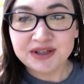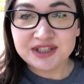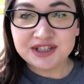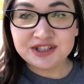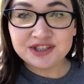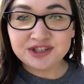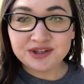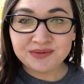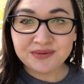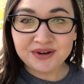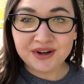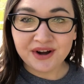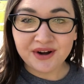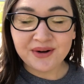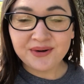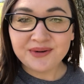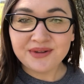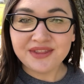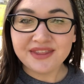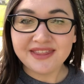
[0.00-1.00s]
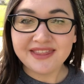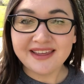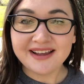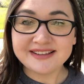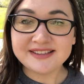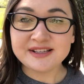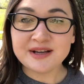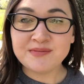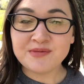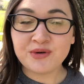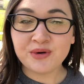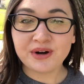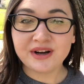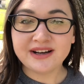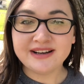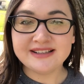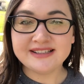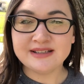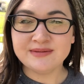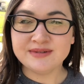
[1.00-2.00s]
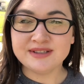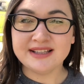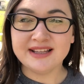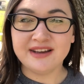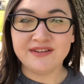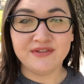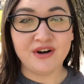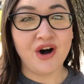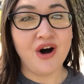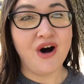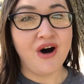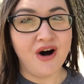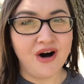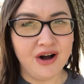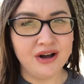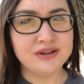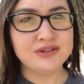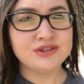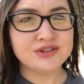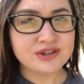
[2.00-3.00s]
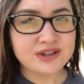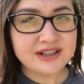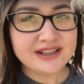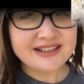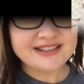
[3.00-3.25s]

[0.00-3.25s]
did you know that some organisms live on trees?